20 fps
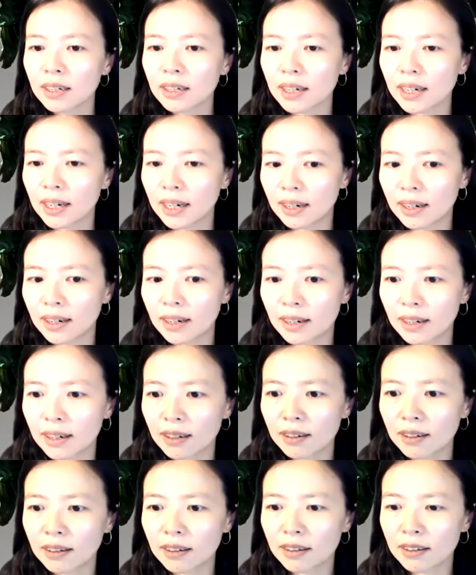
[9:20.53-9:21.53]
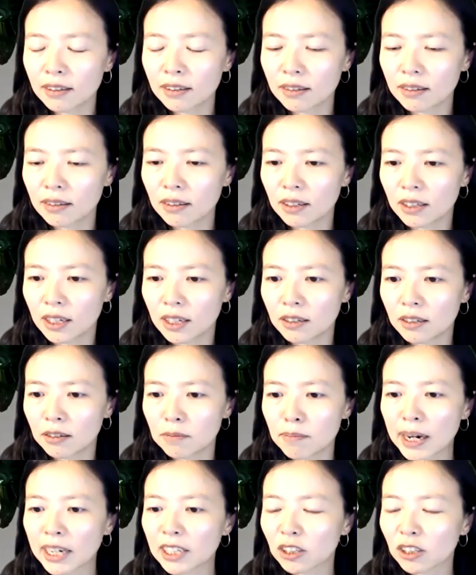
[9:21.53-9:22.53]

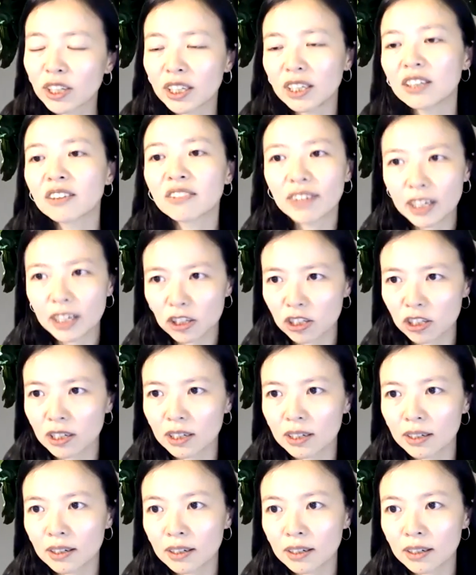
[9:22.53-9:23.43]
model innovation.